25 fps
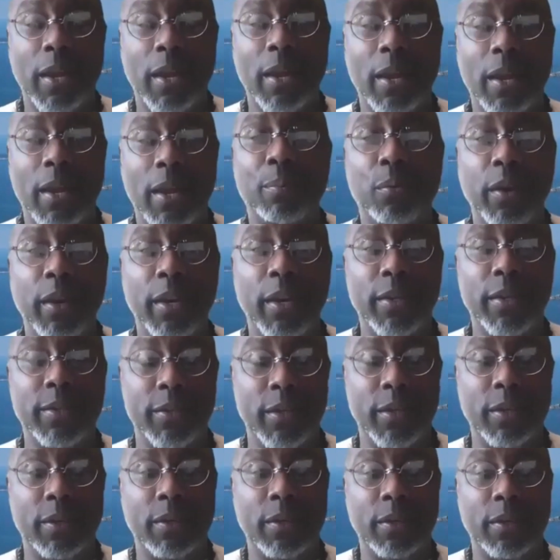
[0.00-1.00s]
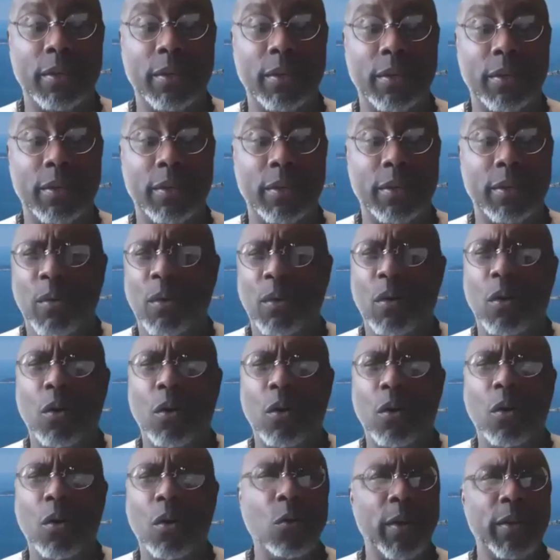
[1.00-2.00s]
and praising. We're
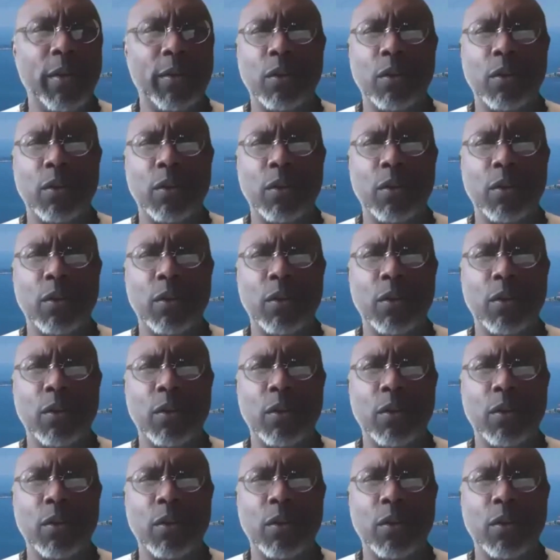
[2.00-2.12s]
always